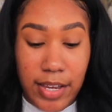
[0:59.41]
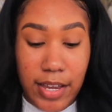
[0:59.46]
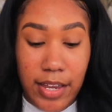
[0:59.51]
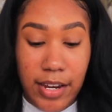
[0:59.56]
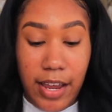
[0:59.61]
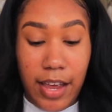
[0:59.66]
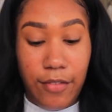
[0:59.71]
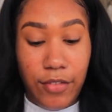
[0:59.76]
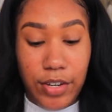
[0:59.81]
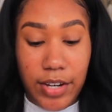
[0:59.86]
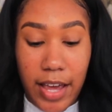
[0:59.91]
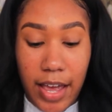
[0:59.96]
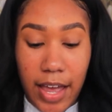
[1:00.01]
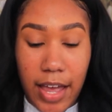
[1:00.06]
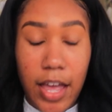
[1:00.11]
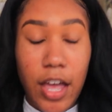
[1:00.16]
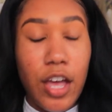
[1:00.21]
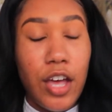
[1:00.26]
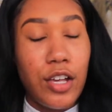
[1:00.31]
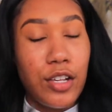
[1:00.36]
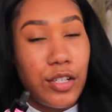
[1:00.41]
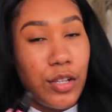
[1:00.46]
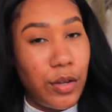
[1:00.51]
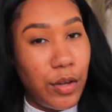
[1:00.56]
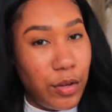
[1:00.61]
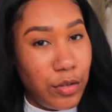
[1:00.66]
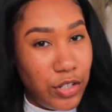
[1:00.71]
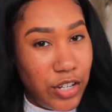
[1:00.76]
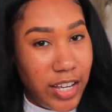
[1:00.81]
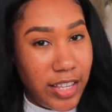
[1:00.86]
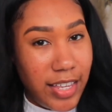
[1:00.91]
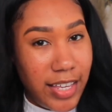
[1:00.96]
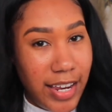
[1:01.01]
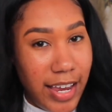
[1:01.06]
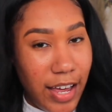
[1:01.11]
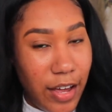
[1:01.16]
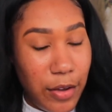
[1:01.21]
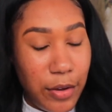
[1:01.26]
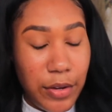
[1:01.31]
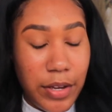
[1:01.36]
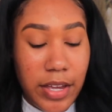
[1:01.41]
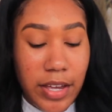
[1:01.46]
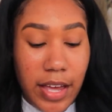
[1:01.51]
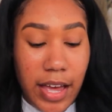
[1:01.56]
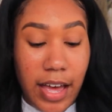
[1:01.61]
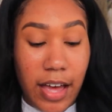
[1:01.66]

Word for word: in every day, so go check that out.